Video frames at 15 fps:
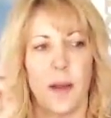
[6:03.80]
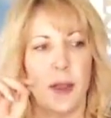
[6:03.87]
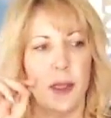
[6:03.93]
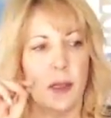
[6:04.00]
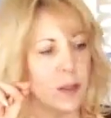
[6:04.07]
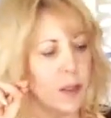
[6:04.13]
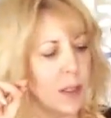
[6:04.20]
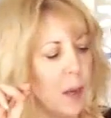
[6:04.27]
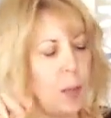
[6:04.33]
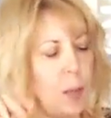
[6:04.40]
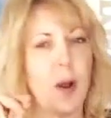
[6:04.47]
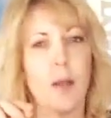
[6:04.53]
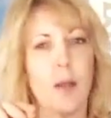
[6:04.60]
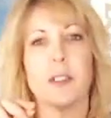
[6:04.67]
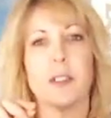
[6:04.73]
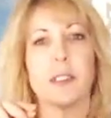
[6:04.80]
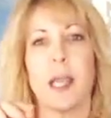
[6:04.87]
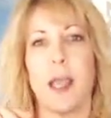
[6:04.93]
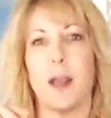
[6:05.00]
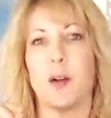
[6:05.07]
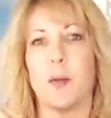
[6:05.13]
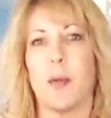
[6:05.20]
And then there's a couple other
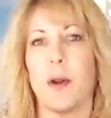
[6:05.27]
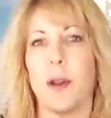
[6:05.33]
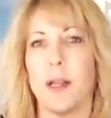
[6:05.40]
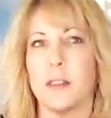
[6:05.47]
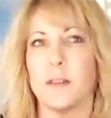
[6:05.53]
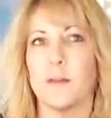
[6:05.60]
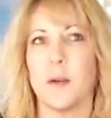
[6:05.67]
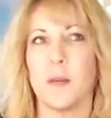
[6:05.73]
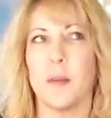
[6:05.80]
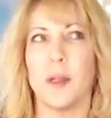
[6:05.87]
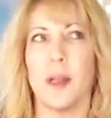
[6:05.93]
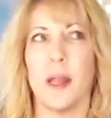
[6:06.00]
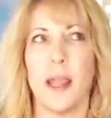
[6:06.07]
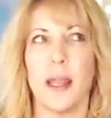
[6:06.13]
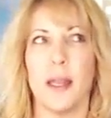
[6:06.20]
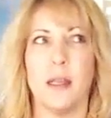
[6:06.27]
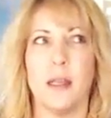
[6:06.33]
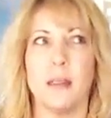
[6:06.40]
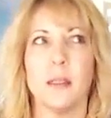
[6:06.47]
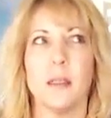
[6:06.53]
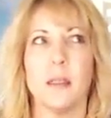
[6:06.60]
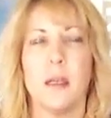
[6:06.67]
skater brands from the
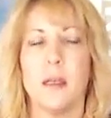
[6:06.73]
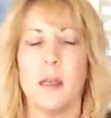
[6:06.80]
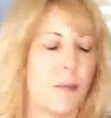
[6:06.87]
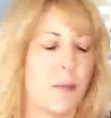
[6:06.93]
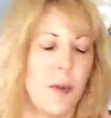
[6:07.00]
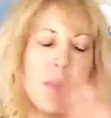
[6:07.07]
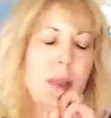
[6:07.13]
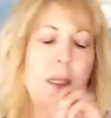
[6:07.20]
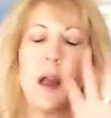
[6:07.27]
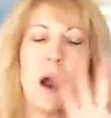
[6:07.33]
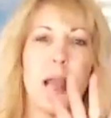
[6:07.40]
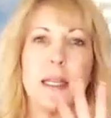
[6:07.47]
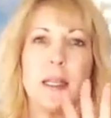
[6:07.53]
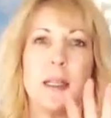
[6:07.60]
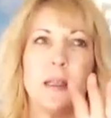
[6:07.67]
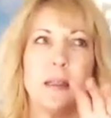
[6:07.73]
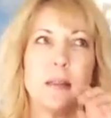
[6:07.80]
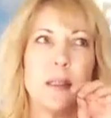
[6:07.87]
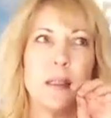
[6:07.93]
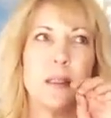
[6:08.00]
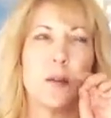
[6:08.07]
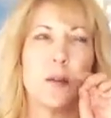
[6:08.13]
80s, from the 90s
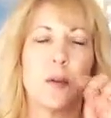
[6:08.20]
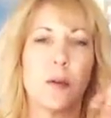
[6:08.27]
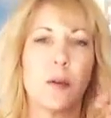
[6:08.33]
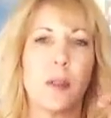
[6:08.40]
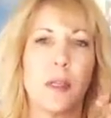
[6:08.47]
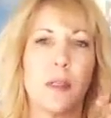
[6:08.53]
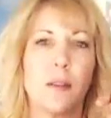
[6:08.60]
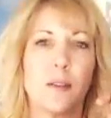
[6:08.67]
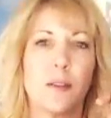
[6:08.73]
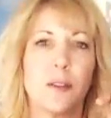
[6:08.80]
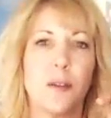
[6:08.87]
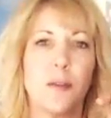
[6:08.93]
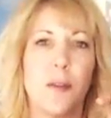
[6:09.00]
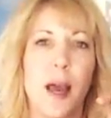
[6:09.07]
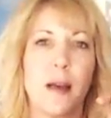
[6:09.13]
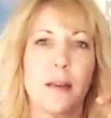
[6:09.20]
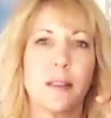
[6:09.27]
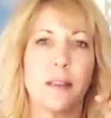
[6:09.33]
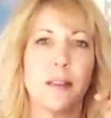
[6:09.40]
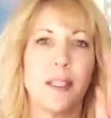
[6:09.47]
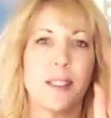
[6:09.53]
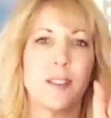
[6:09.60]
and early
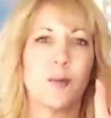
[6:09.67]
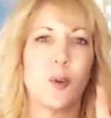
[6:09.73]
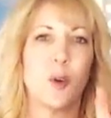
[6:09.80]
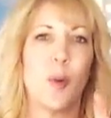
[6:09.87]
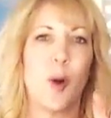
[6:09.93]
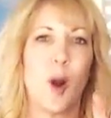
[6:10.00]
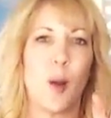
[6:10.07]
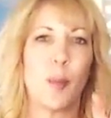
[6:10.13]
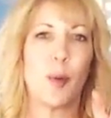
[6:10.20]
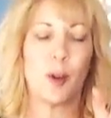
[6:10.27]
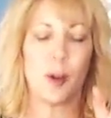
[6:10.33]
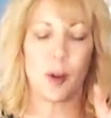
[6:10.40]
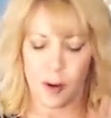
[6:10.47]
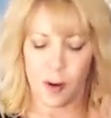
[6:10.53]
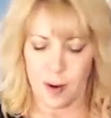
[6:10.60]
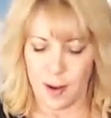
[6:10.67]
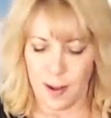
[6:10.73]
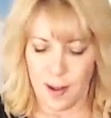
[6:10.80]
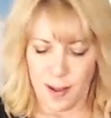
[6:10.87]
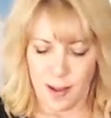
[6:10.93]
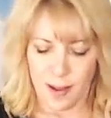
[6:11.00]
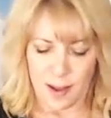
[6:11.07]
2000s that's real popular.
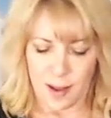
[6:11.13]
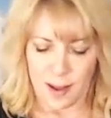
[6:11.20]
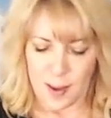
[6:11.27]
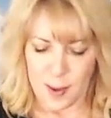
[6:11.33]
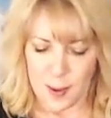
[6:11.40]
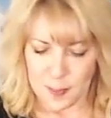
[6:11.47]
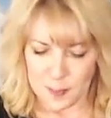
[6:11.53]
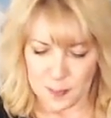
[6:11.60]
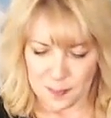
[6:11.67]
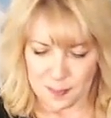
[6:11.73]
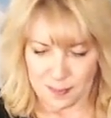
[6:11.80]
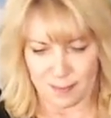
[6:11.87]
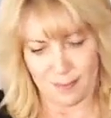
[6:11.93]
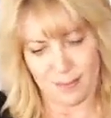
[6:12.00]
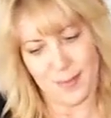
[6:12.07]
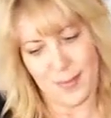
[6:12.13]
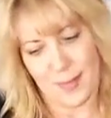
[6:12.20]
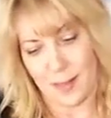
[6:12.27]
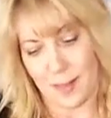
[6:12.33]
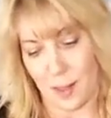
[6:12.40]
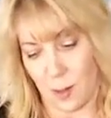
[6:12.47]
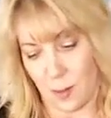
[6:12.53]
Um,
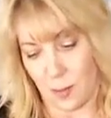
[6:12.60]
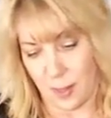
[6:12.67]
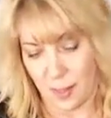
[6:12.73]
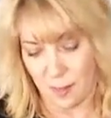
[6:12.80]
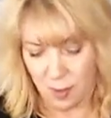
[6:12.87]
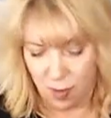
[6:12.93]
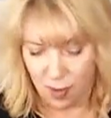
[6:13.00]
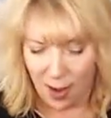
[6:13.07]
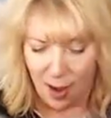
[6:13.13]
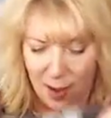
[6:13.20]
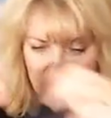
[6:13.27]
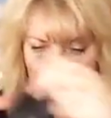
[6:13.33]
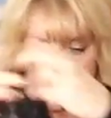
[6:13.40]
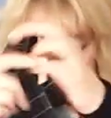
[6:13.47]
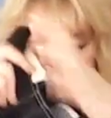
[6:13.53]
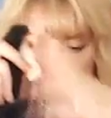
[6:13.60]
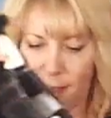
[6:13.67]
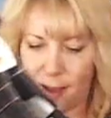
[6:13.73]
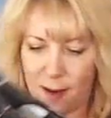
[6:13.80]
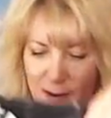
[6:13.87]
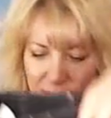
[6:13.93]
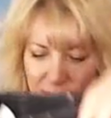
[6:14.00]
so believe it or not, there you go.